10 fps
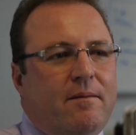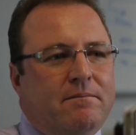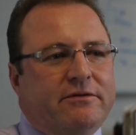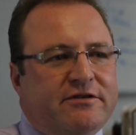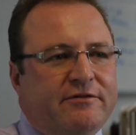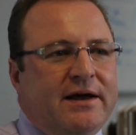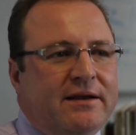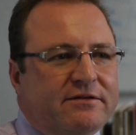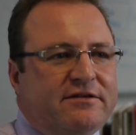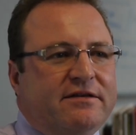Most
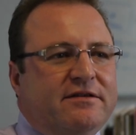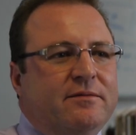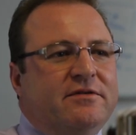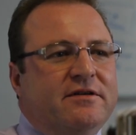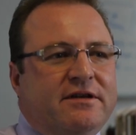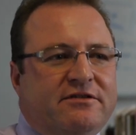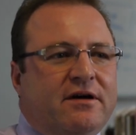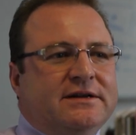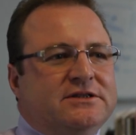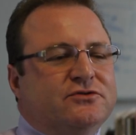surveillance systems are
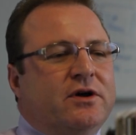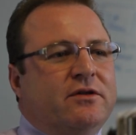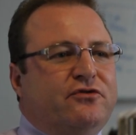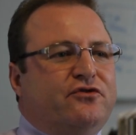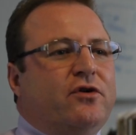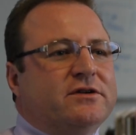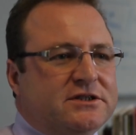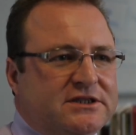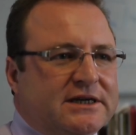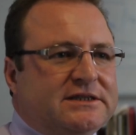designed to run on
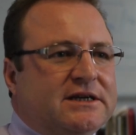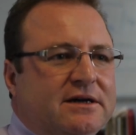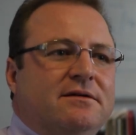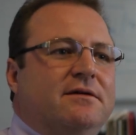structured data.